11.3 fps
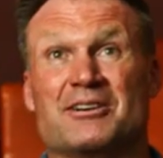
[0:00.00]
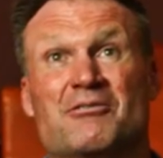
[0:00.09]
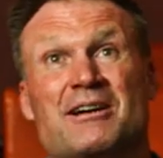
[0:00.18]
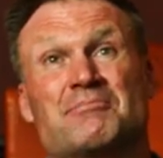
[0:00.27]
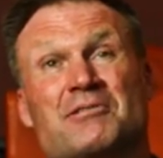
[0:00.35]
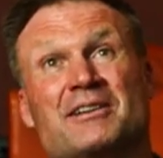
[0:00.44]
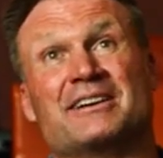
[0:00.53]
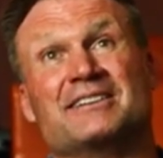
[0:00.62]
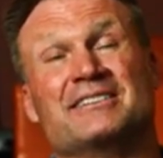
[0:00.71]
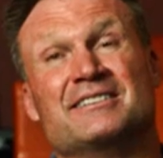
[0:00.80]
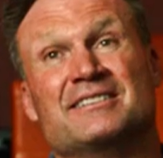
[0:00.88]
a great play.
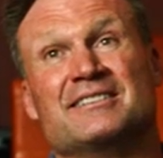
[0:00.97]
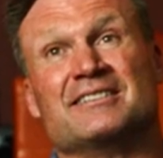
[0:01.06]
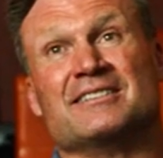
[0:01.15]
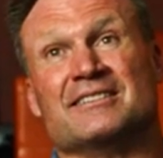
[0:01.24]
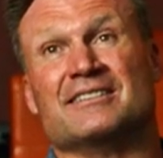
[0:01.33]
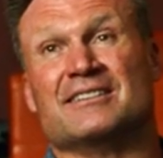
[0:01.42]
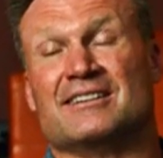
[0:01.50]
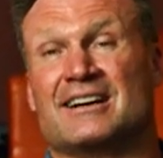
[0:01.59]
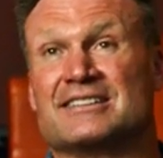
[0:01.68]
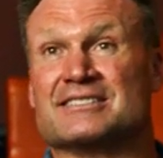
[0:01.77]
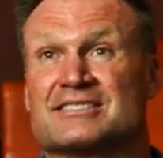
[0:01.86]

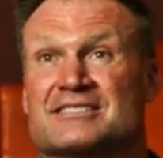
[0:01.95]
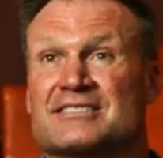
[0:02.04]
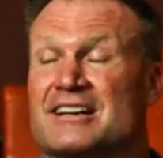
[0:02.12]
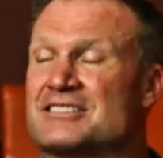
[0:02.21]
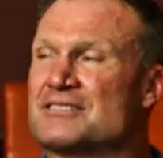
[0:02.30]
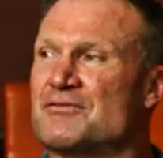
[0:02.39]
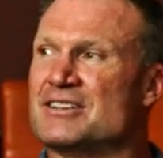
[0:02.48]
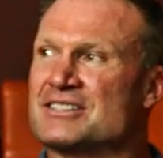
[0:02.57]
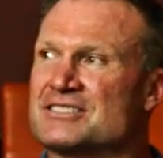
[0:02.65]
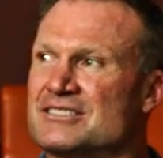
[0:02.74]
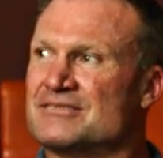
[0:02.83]
I just
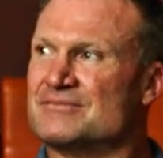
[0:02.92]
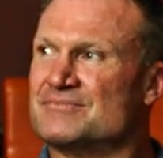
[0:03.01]
finished it.